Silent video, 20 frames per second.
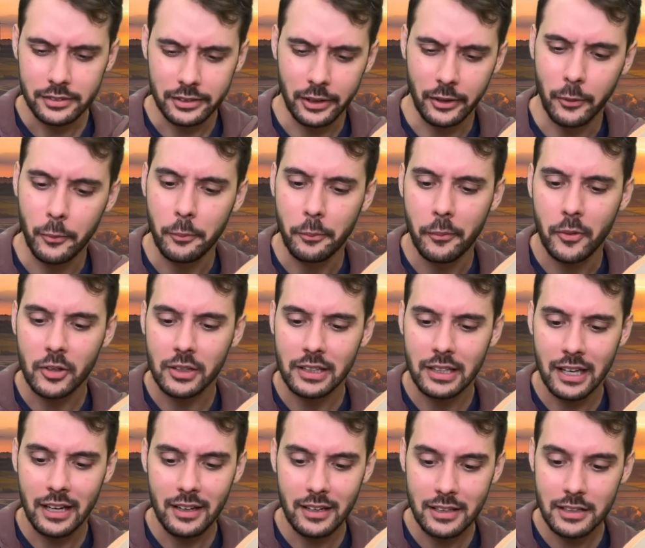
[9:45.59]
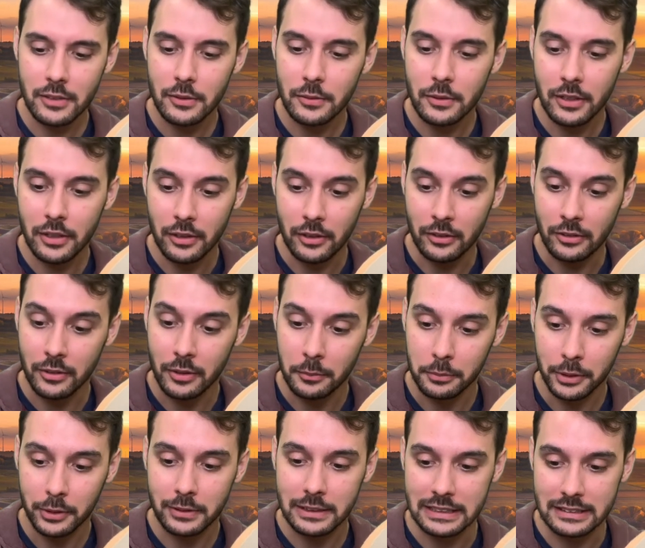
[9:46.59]
Martin, how do you know?"
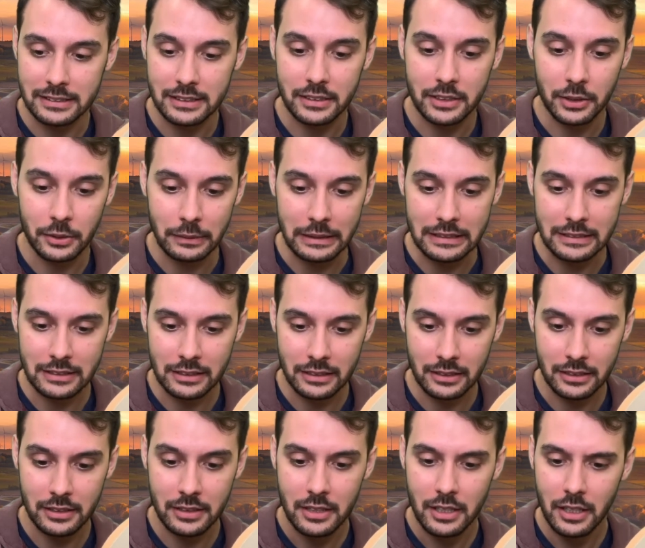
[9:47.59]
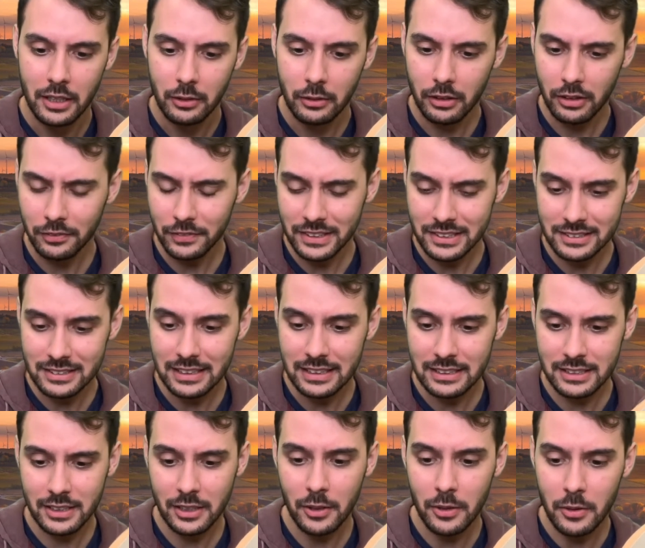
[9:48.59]
protested Teresa. "What if it stays
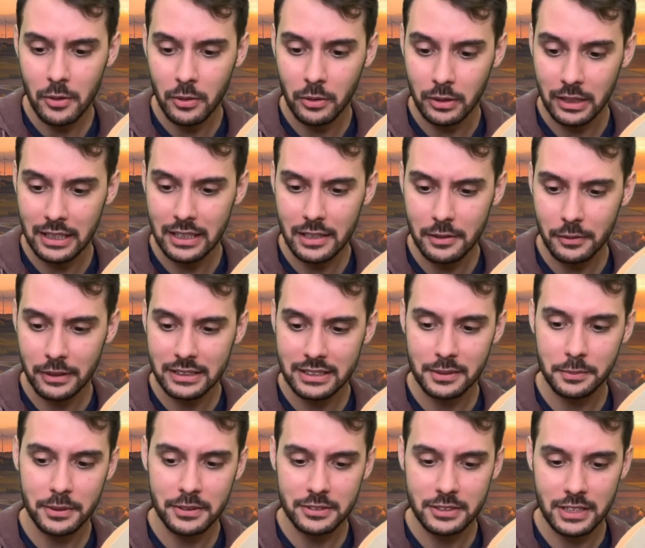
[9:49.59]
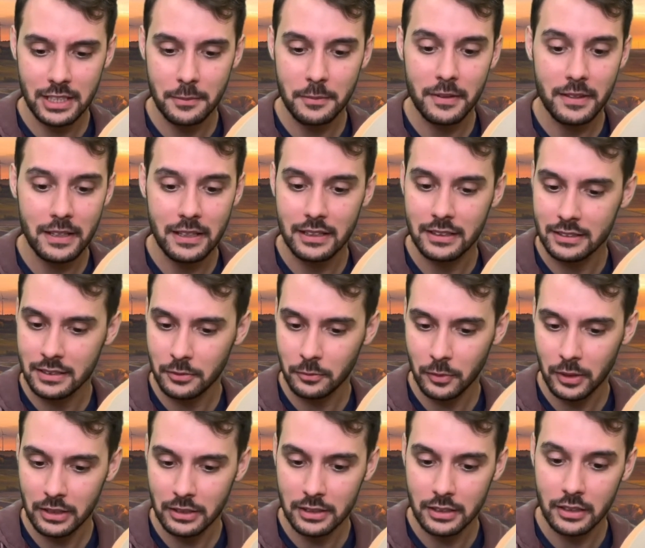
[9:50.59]
cold? Anyway, suppose Timothy isn't
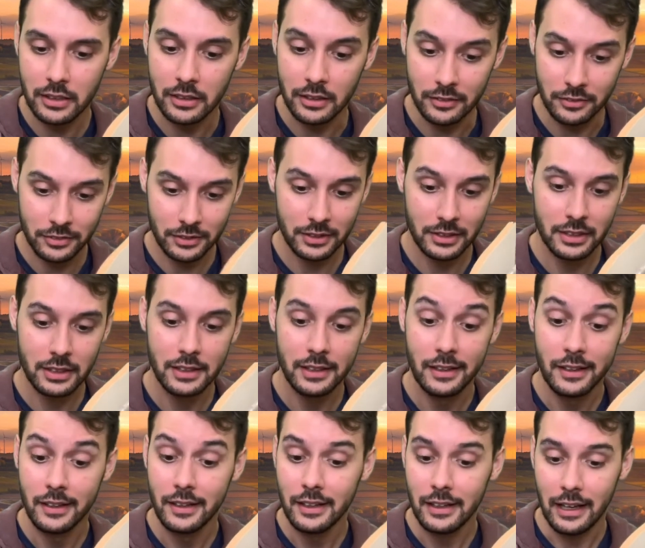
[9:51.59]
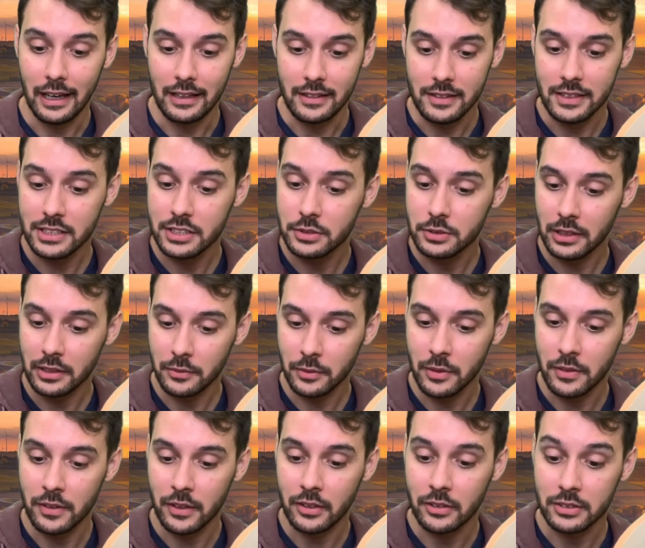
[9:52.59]
well enough?" At this dreadful
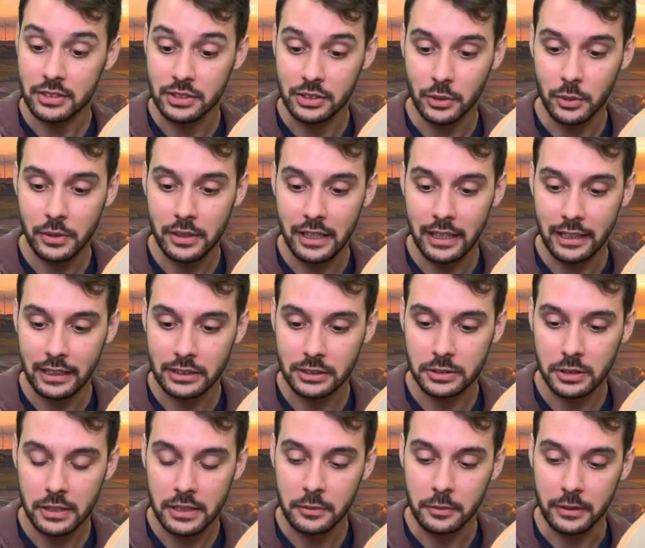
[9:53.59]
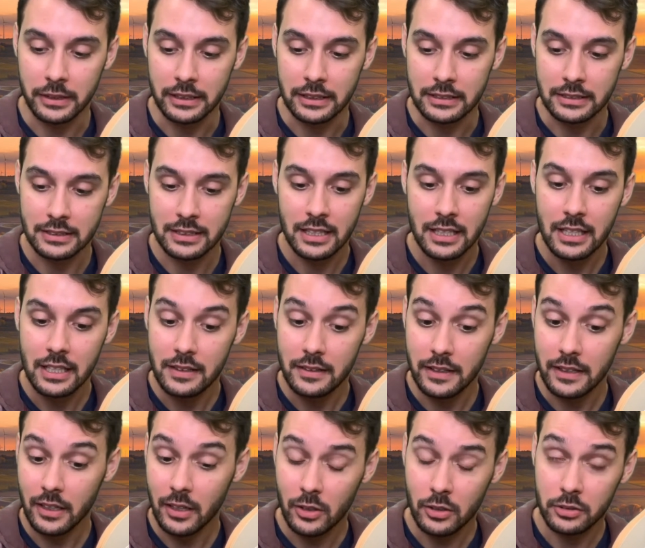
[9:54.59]
thought, so casually raised,
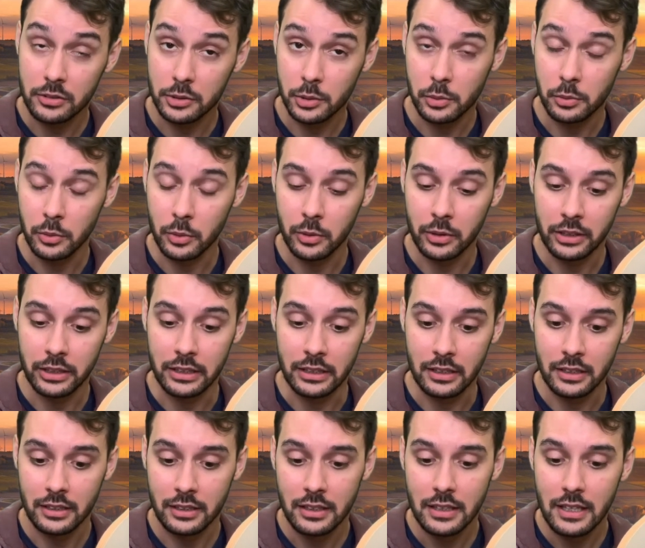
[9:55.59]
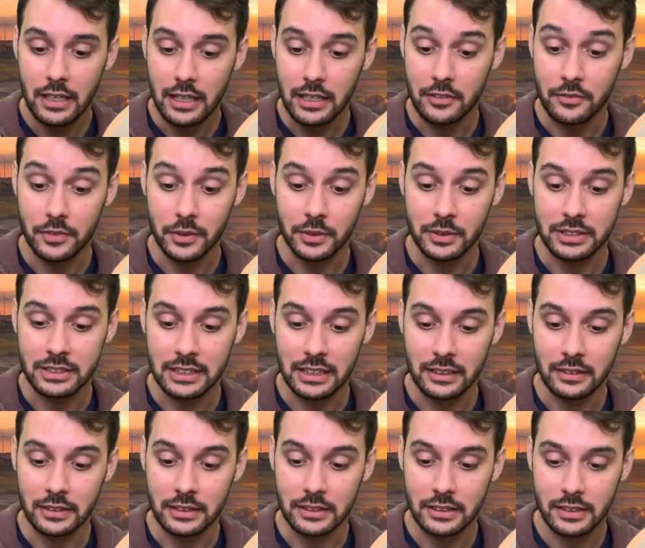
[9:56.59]
they all grew worried and fell
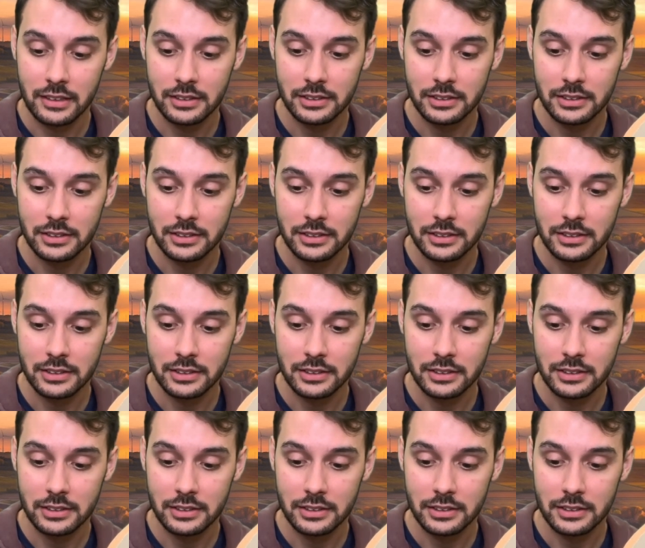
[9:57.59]
silent.